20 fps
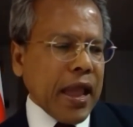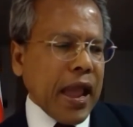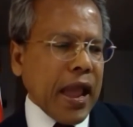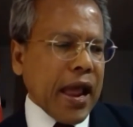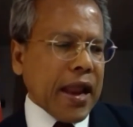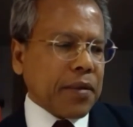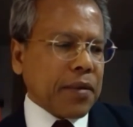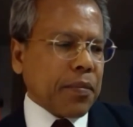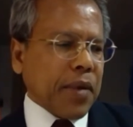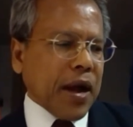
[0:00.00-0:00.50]

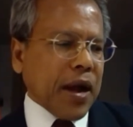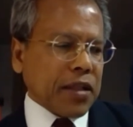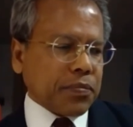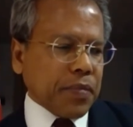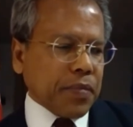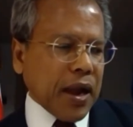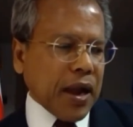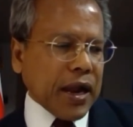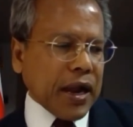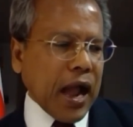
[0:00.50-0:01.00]
and
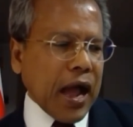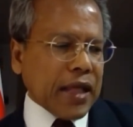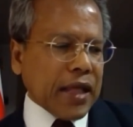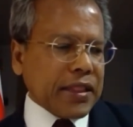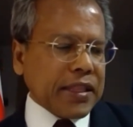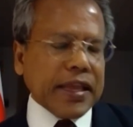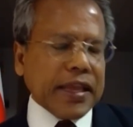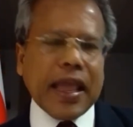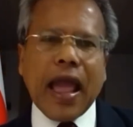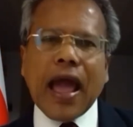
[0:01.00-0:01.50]
Mahatma
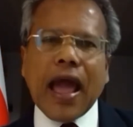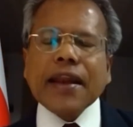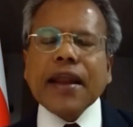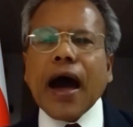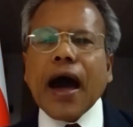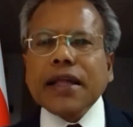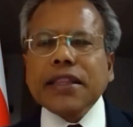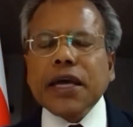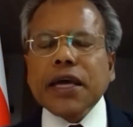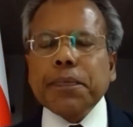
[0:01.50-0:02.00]
Gandhi and
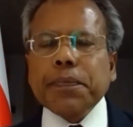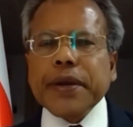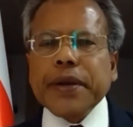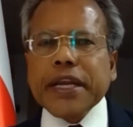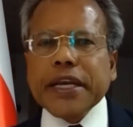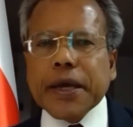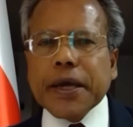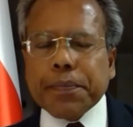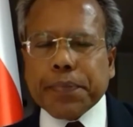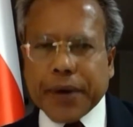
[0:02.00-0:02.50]
other
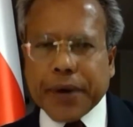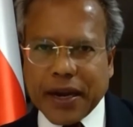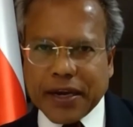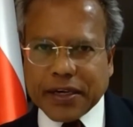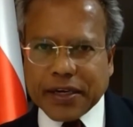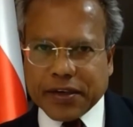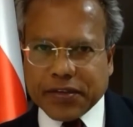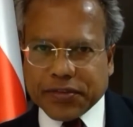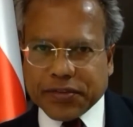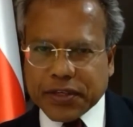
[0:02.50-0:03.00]
freedom
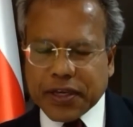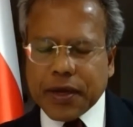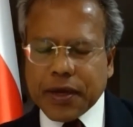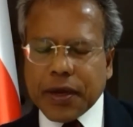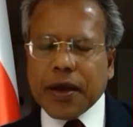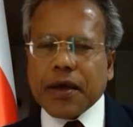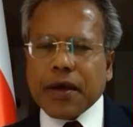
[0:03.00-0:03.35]
fighters,